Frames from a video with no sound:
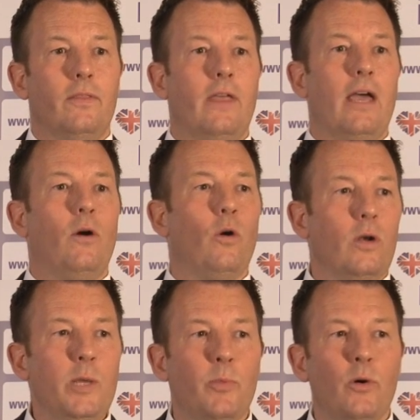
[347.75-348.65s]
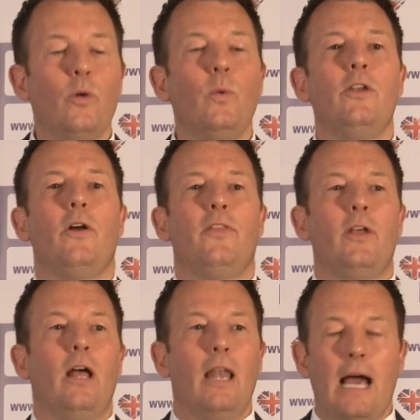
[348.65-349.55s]
Their holy book will not
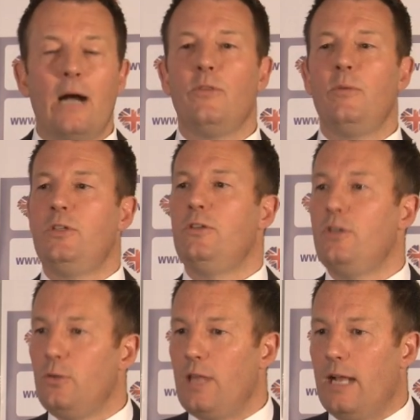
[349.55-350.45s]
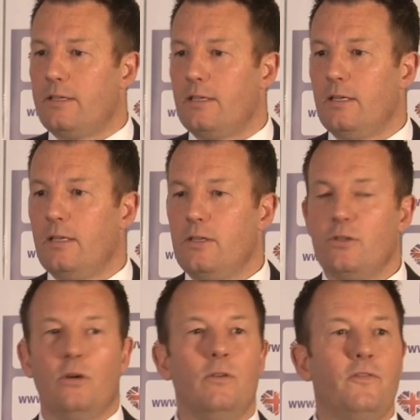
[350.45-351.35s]
allow them to do that.
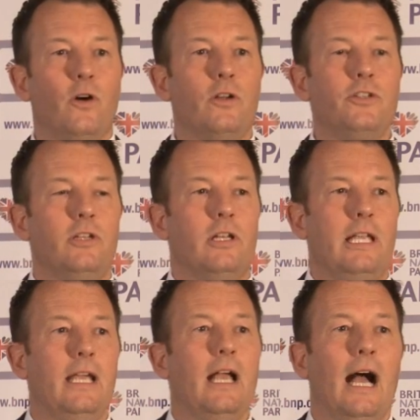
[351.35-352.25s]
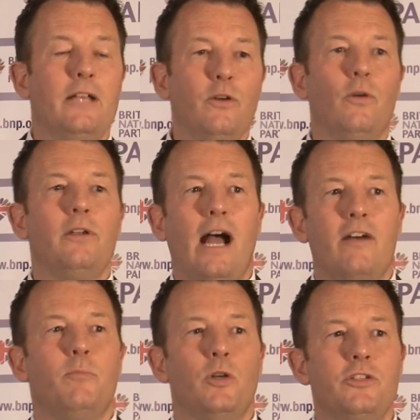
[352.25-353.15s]
So unfortunately, I don't
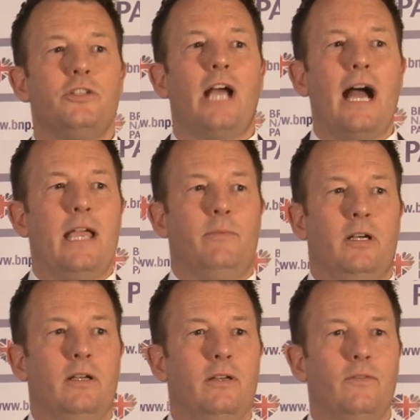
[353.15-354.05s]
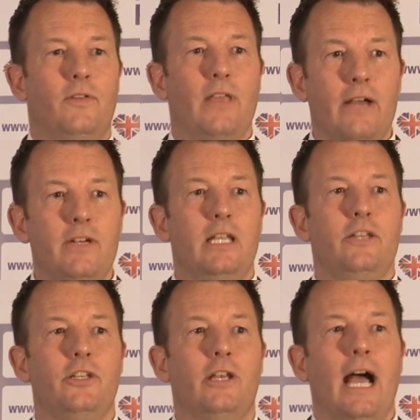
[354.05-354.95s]
have much time for that
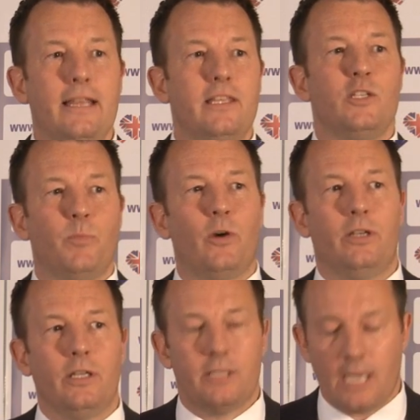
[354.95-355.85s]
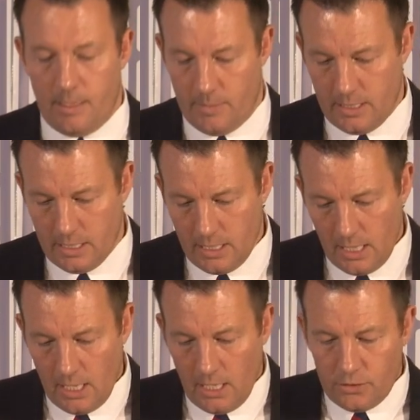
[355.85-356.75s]
religion at this point in time.
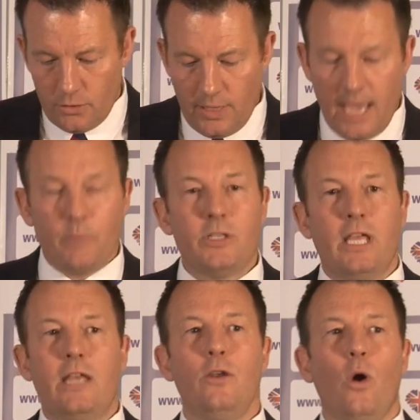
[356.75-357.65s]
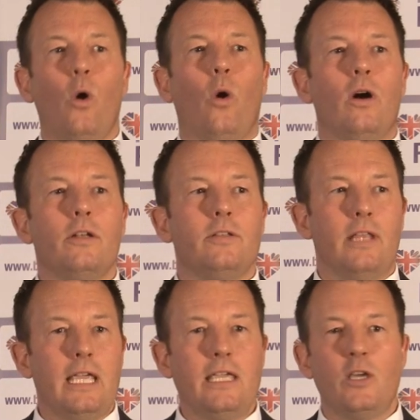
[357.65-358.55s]
So there, we say no to
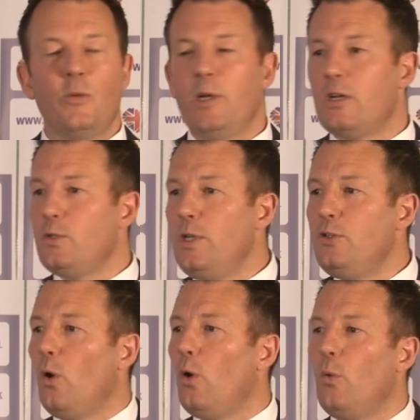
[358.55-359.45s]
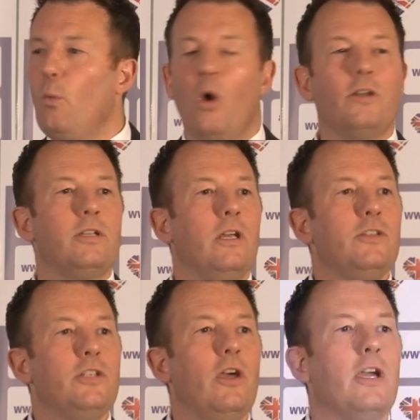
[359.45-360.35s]
the EU because we don't want
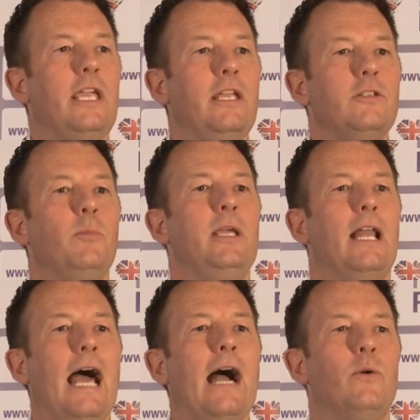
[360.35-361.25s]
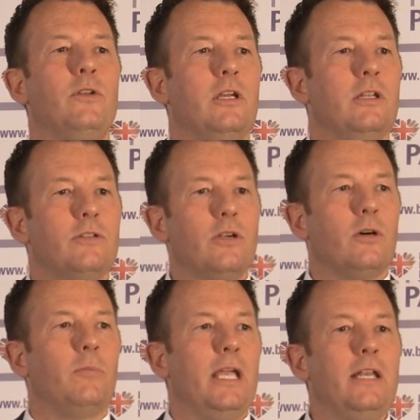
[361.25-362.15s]
Turkey to be allowed to
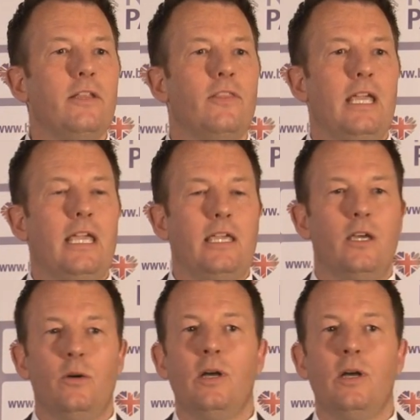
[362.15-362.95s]
come into the EU,